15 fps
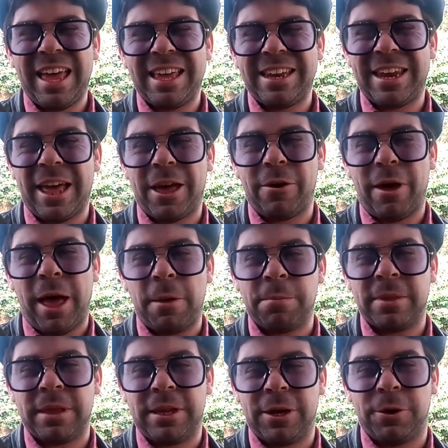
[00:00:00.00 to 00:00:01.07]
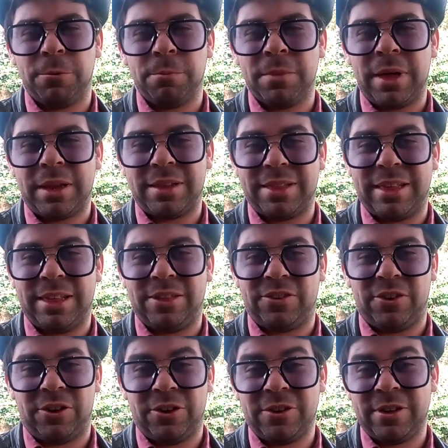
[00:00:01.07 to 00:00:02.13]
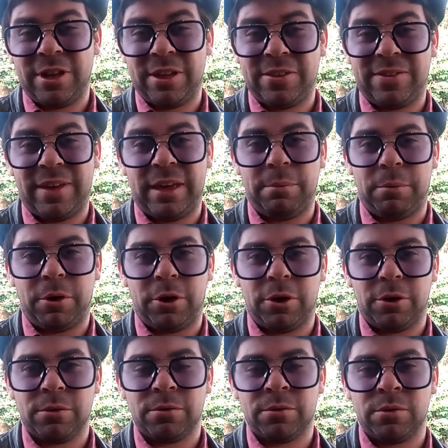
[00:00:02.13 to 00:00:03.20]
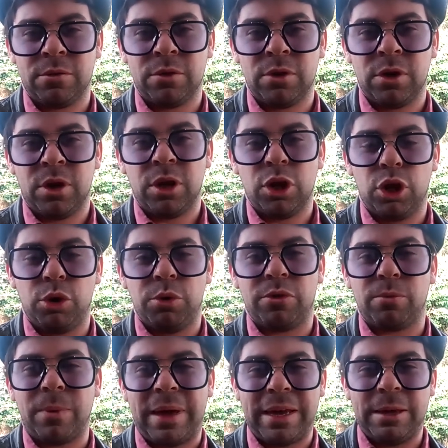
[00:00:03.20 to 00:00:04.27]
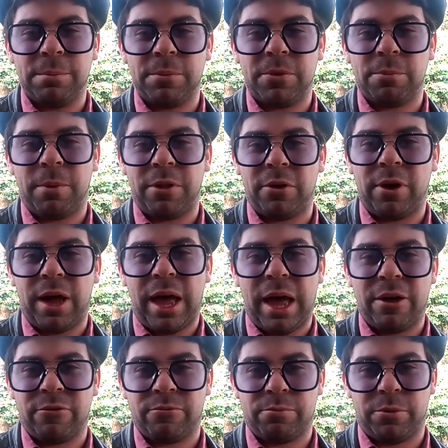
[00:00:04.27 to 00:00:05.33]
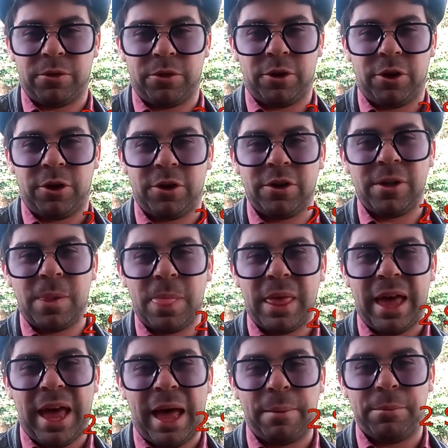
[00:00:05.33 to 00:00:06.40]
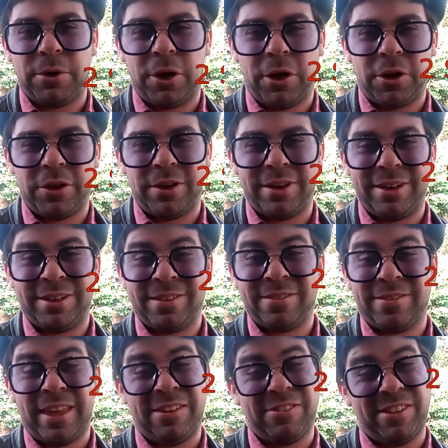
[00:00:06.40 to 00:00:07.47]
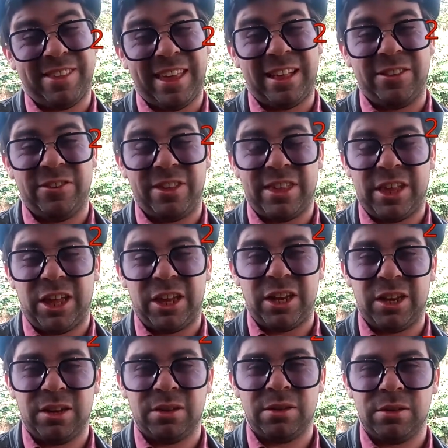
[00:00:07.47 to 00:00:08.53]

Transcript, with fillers: Now Absalom had a sister, Tamar, who was raped by their half-brother, Amnon, David's eldest son.